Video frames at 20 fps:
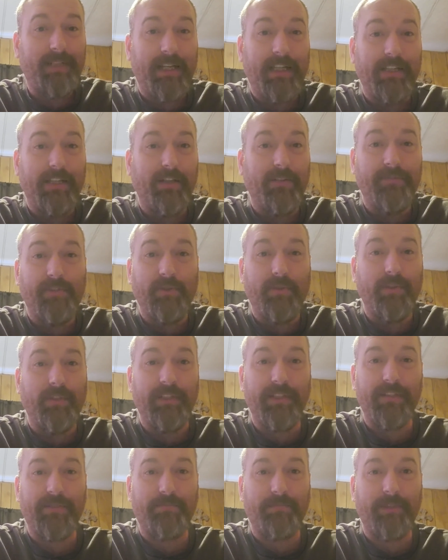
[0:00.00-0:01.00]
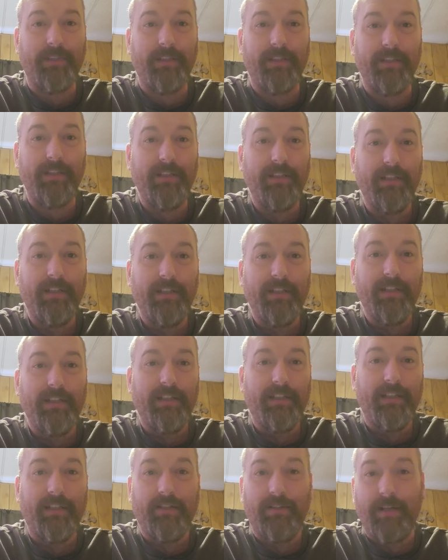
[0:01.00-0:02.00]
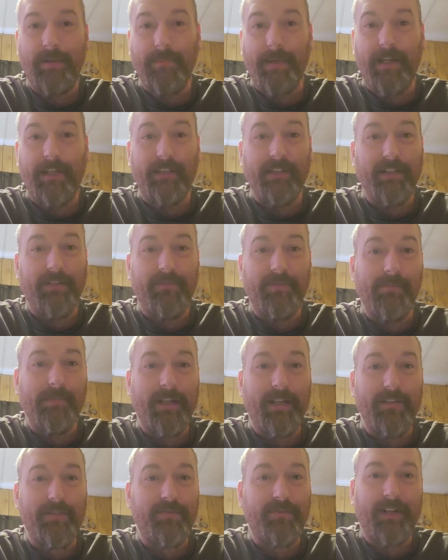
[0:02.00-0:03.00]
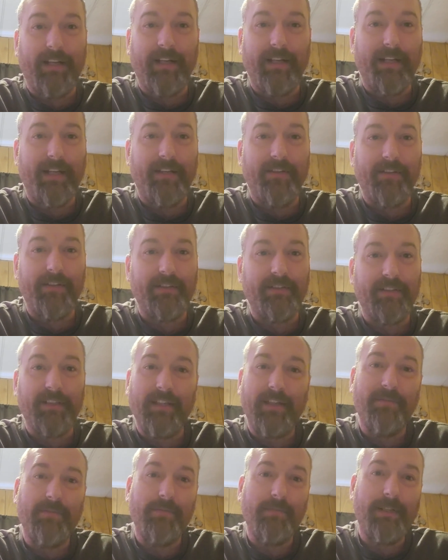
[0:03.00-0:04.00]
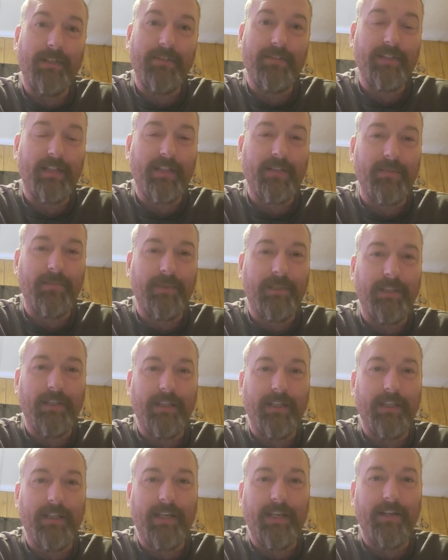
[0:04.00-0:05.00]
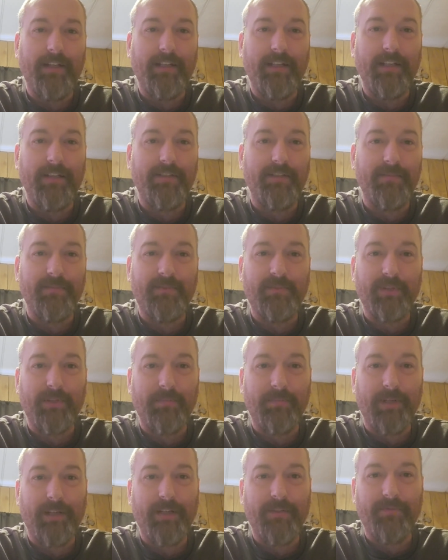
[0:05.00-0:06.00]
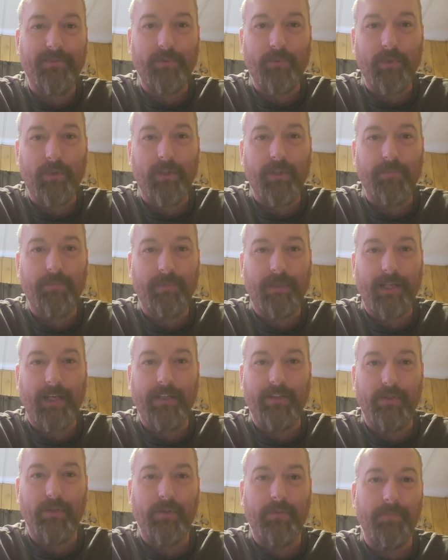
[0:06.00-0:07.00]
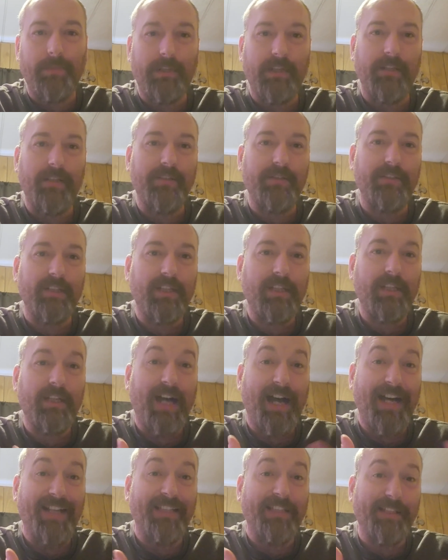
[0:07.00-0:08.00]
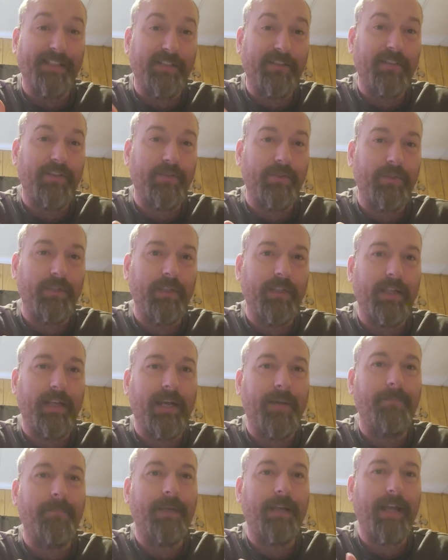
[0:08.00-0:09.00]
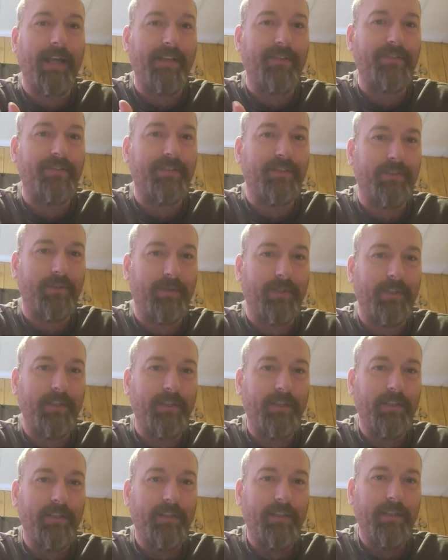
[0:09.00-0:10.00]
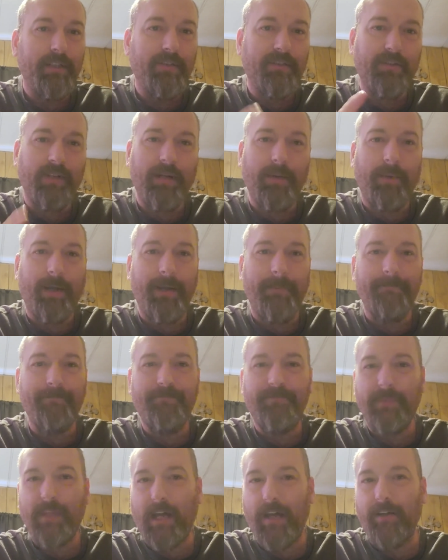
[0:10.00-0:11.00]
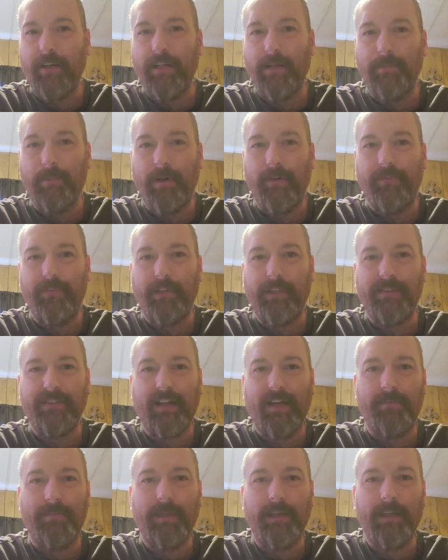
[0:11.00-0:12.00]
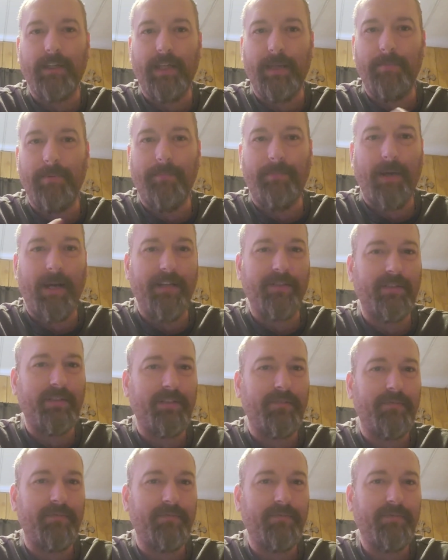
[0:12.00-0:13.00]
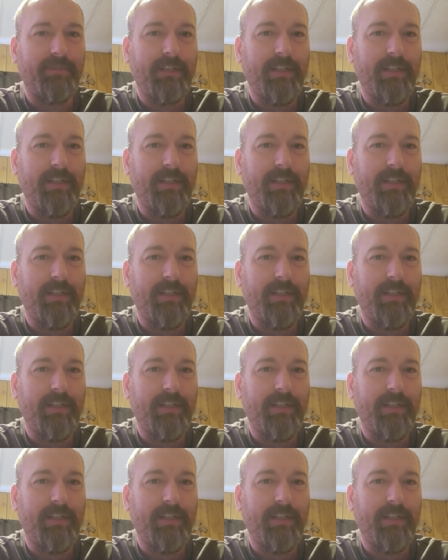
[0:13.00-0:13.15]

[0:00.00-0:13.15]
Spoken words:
love doing this, but you know, I'm at 11 minutes right now. That's 11 minutes I could be laying down and getting some sleep ready for work, but I do it because I like to do it, and I've been asked to do it. So anyway, I'll get up off of that topic. Keep it positive,